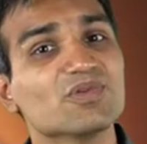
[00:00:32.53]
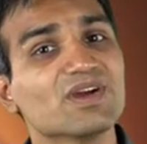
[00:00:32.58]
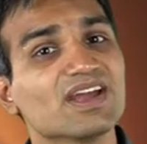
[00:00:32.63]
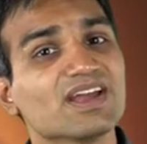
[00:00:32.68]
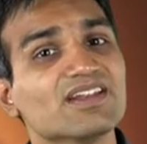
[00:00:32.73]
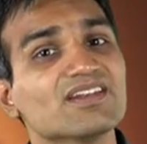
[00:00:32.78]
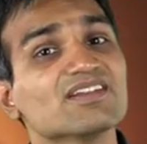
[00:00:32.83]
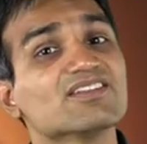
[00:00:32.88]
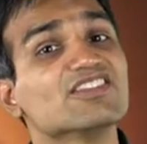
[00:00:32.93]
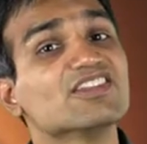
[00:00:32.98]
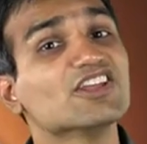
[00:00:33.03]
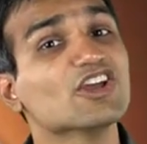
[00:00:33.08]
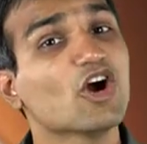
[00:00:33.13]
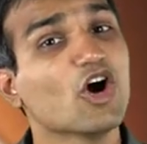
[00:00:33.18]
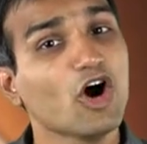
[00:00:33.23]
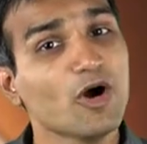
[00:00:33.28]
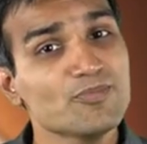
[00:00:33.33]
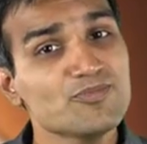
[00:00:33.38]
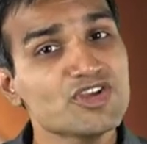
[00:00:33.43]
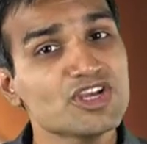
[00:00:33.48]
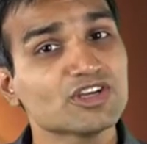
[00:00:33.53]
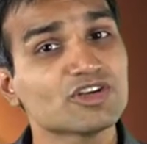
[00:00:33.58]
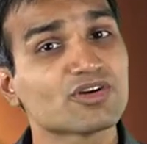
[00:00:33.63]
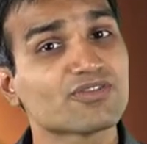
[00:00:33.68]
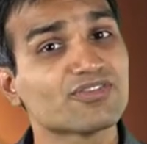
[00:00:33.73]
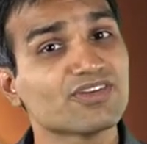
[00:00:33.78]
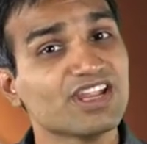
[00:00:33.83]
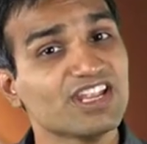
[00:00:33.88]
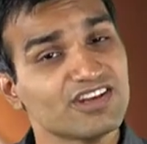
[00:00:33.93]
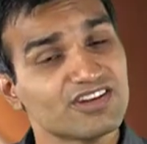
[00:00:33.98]
where the object
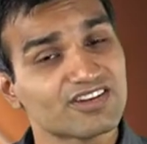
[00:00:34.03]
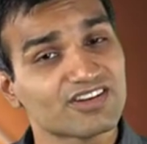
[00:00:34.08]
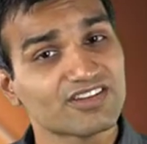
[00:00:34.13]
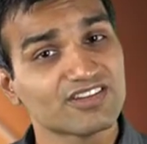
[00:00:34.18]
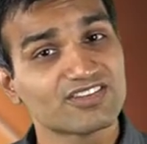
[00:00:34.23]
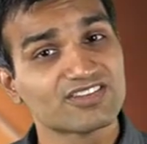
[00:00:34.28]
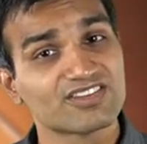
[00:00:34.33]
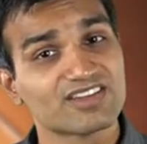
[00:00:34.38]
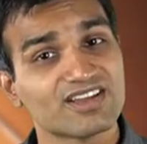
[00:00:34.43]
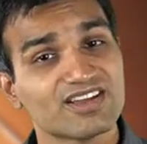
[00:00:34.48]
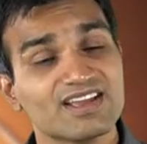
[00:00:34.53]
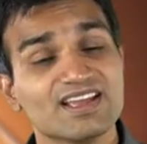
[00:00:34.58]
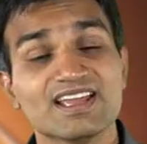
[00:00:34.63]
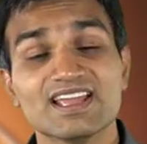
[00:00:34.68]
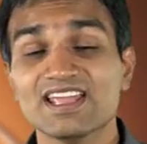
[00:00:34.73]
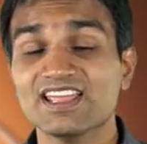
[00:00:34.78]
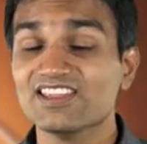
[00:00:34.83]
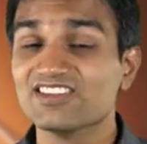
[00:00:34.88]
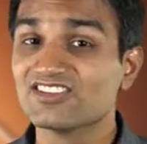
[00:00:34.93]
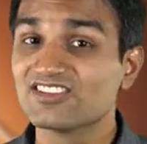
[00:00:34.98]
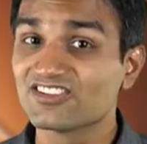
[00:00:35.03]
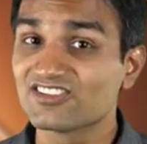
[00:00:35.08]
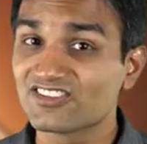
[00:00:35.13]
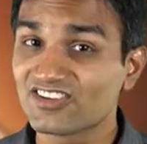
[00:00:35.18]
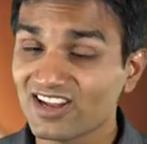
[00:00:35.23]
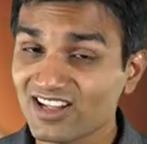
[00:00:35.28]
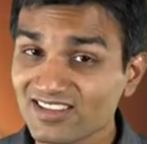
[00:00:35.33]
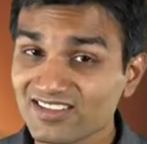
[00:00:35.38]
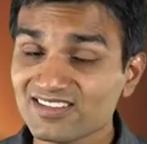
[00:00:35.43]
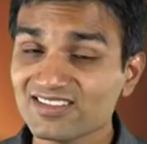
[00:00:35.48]
of interest is
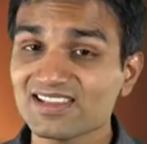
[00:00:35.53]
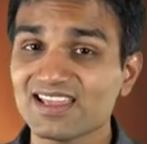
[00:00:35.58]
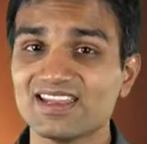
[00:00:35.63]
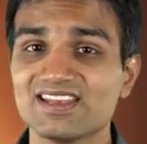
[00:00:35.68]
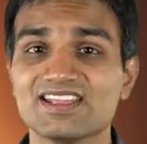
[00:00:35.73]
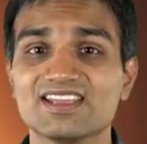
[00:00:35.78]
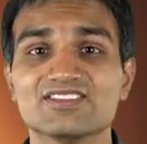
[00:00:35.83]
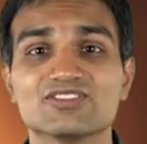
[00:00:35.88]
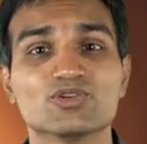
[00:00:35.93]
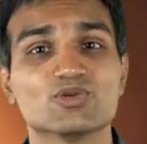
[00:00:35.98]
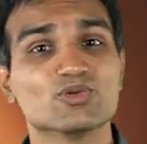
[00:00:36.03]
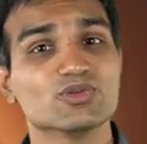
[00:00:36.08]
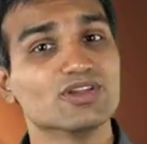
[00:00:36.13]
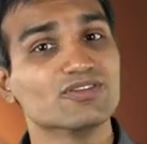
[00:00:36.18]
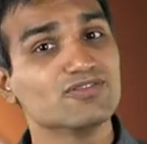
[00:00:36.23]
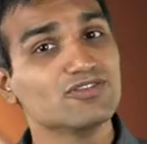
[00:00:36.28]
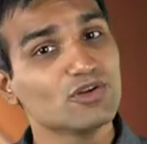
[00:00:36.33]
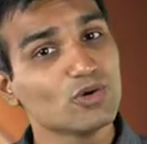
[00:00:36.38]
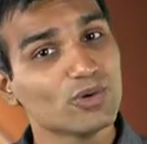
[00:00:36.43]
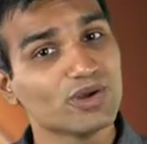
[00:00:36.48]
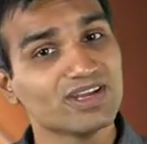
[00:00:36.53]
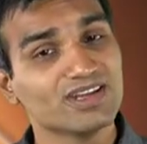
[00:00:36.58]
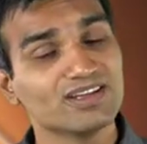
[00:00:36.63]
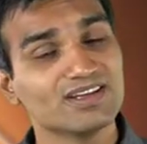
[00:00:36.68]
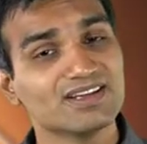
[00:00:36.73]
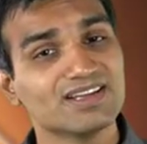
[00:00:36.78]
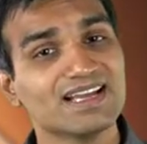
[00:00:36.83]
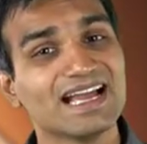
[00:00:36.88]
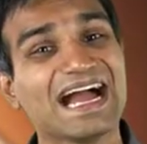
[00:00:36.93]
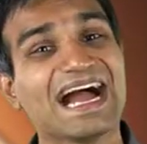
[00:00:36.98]
translating through the fluid
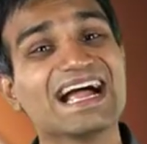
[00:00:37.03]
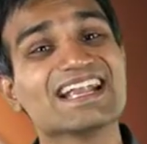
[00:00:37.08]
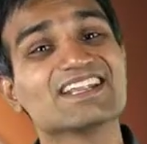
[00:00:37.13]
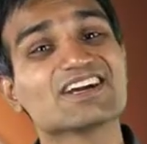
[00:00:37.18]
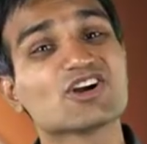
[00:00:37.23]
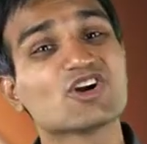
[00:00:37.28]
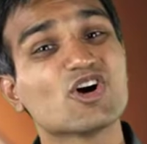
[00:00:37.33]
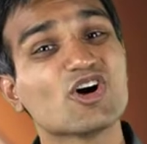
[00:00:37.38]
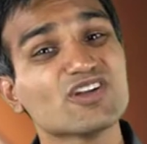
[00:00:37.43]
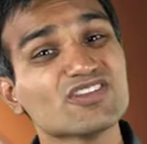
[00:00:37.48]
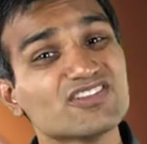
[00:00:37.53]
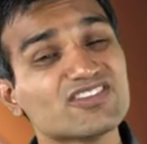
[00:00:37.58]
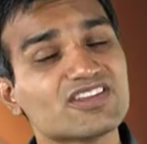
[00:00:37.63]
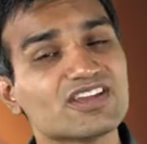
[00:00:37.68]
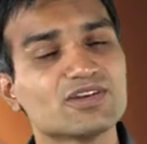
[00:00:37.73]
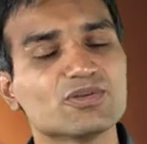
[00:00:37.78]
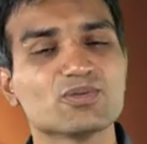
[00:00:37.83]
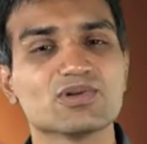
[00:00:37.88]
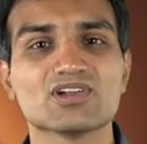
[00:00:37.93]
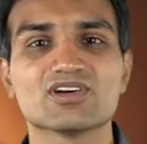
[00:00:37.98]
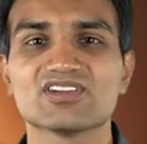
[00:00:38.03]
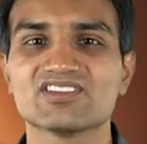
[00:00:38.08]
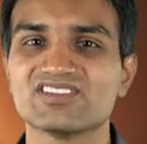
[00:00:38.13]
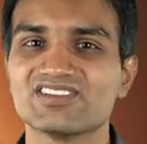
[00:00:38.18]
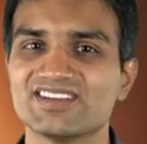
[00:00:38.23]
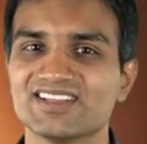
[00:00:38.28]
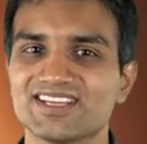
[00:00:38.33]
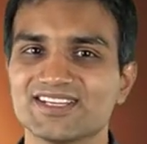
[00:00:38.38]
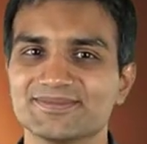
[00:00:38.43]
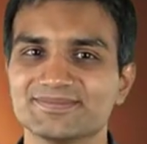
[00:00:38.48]
at a constant
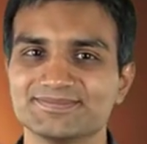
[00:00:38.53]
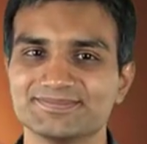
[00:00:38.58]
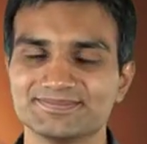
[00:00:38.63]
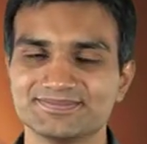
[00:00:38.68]
velocity.